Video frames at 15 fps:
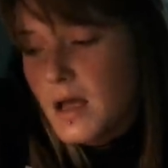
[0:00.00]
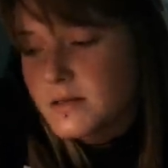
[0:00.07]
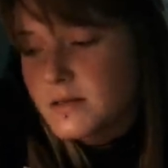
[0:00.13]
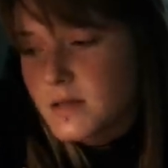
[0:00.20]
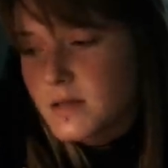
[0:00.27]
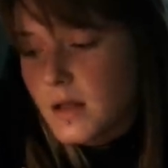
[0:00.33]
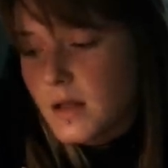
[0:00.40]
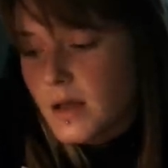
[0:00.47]

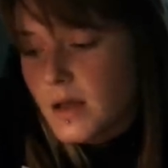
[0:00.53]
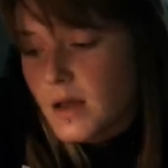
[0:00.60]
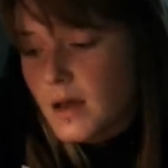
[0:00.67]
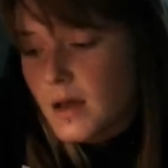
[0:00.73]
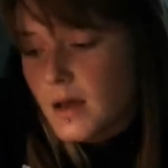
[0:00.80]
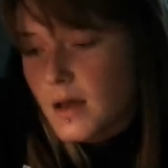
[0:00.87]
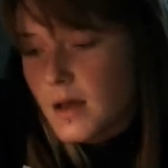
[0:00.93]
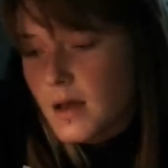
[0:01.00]
so a
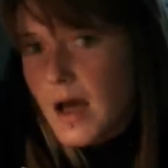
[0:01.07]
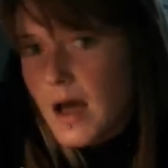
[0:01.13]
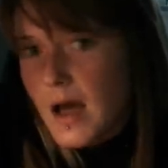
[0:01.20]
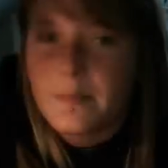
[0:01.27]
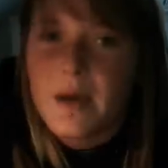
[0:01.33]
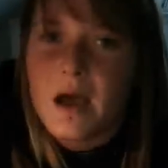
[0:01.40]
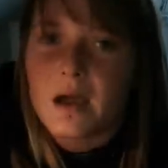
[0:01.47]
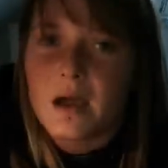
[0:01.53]
Hot
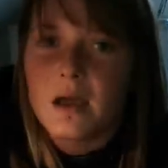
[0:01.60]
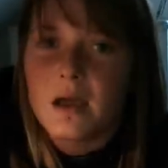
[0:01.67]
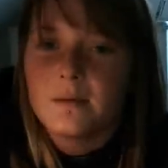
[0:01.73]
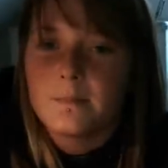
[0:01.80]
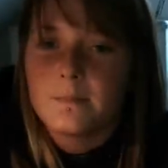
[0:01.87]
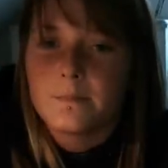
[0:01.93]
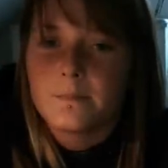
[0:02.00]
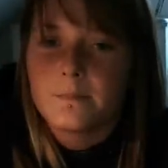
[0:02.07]
Pocket,
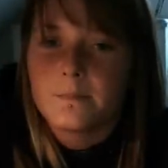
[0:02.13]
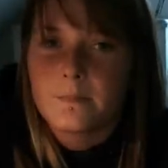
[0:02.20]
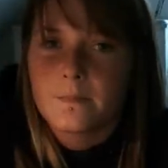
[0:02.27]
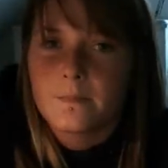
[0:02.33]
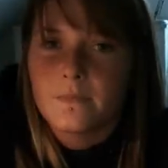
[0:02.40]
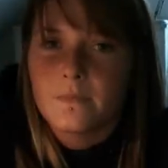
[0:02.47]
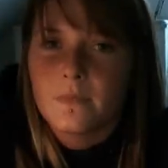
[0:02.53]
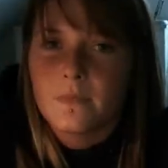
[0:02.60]

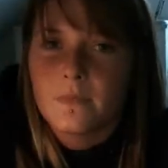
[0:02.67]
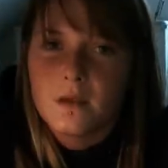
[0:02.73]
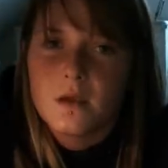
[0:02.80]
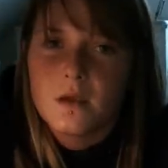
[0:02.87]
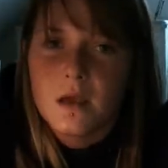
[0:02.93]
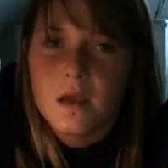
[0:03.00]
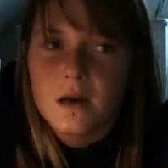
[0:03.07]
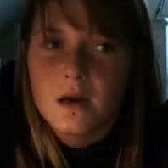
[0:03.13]
you
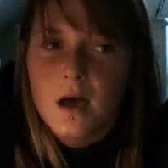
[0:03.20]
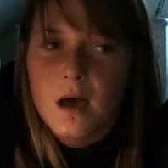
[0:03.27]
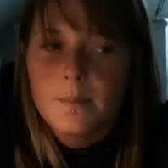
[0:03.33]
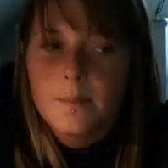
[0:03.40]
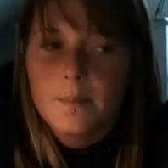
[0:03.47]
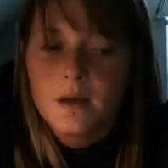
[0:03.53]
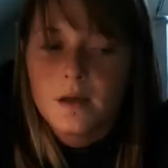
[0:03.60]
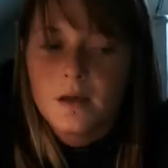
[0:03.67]
heat it
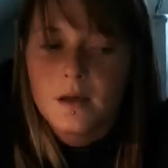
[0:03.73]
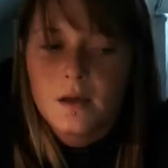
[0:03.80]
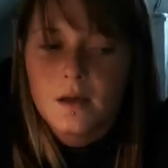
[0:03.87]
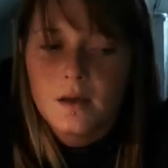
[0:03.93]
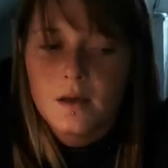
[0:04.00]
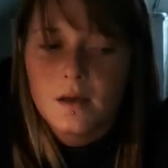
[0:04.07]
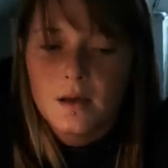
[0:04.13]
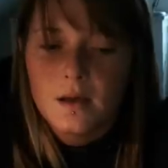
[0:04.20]
up,
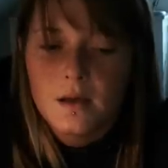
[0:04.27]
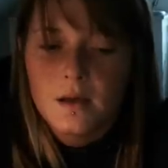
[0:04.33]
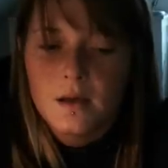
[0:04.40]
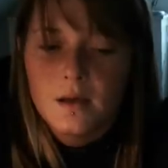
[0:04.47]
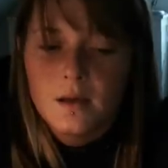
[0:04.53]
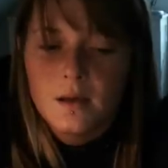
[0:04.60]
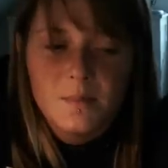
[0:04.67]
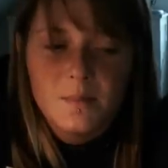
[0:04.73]

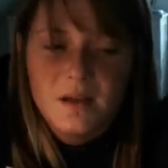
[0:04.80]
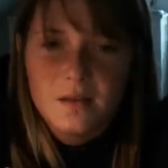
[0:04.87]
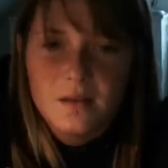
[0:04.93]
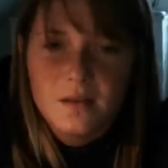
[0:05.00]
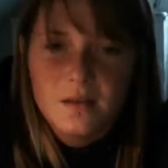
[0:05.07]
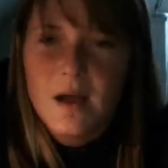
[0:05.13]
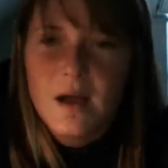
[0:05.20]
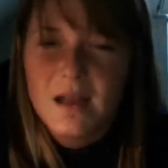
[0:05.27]
but
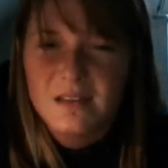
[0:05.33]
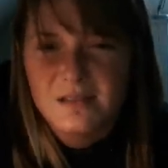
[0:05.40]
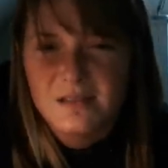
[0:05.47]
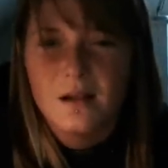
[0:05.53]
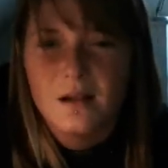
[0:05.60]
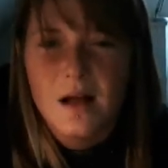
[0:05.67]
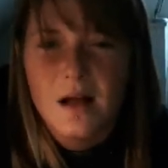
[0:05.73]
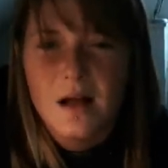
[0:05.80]
either way it's
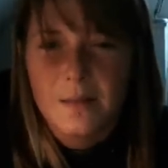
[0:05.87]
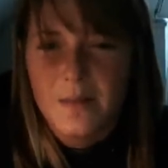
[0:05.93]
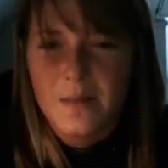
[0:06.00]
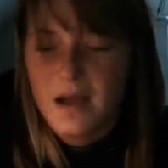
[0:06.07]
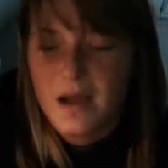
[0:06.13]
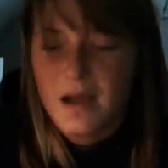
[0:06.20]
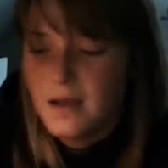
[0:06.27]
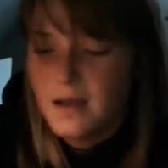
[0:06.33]
still a Hot
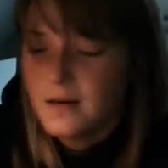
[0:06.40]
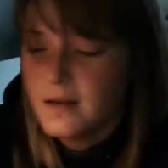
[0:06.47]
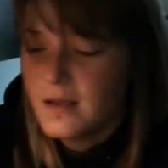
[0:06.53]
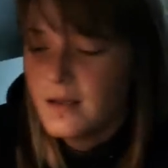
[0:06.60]
Pocket.